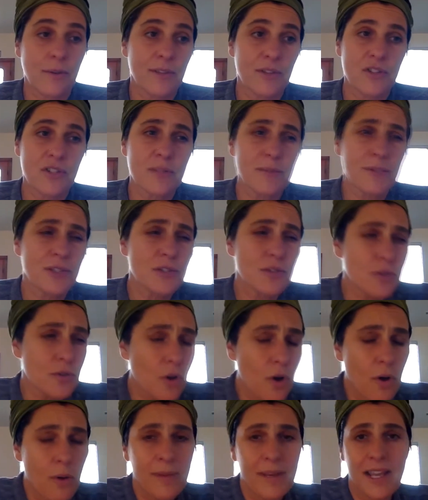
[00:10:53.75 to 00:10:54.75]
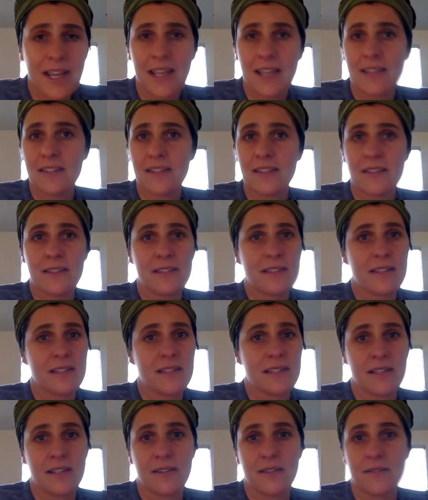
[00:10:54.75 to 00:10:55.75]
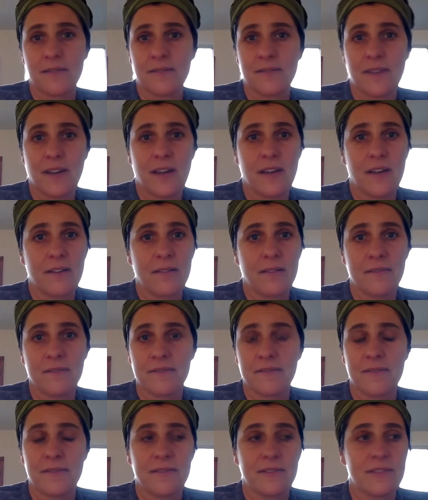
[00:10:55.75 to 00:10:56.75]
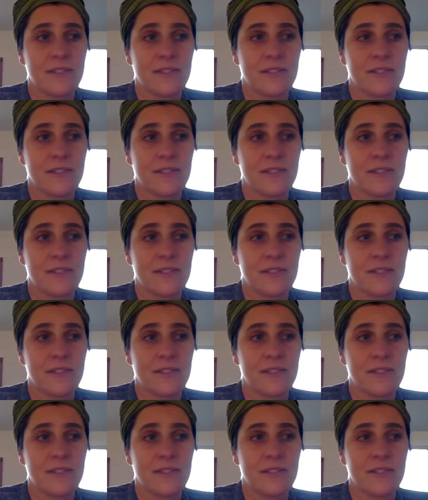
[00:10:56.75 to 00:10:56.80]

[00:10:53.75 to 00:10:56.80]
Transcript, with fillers: I mean, there's just been so many instances of, of